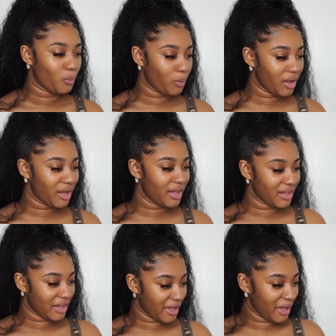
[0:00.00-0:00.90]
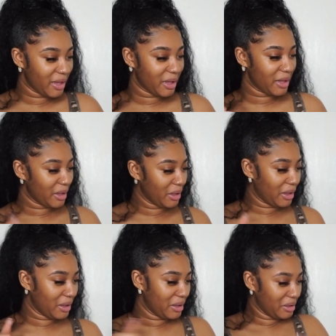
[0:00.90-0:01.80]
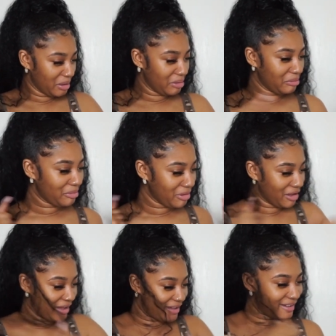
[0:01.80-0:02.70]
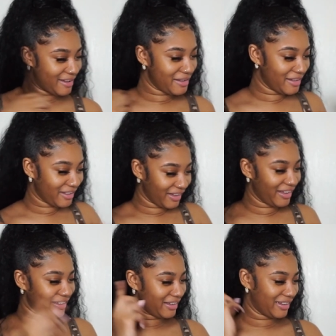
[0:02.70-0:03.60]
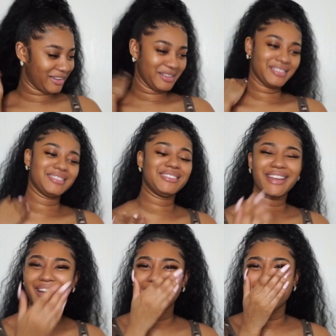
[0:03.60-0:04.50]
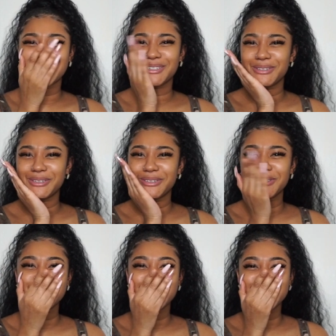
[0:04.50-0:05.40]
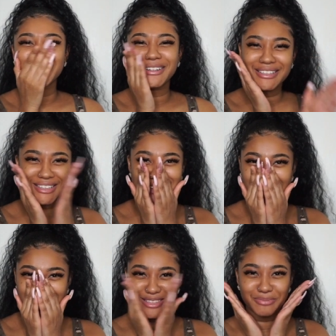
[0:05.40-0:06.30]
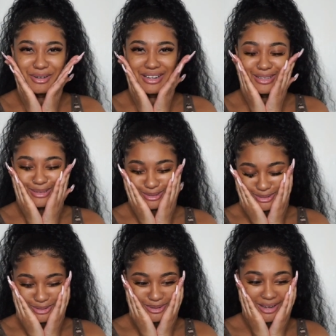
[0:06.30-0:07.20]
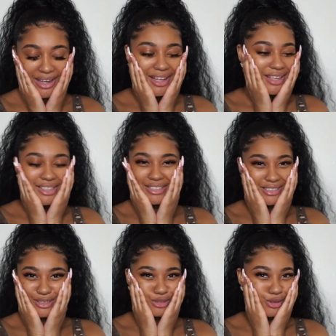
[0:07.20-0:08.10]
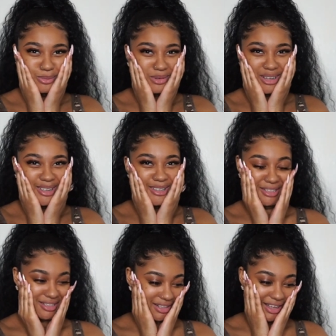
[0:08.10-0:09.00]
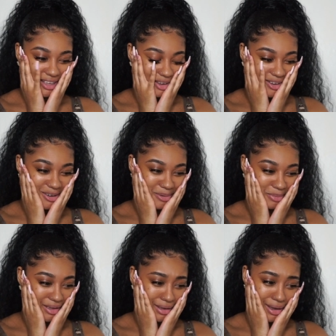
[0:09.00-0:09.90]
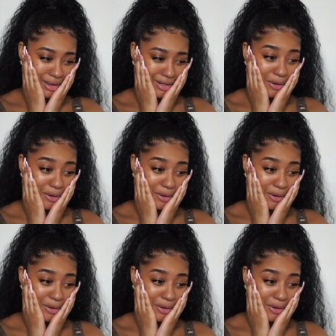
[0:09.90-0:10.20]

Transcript: What? Hey. Hey. Hey. Yes. Oh, it's a dance break too. This was too much. Like, oh my god.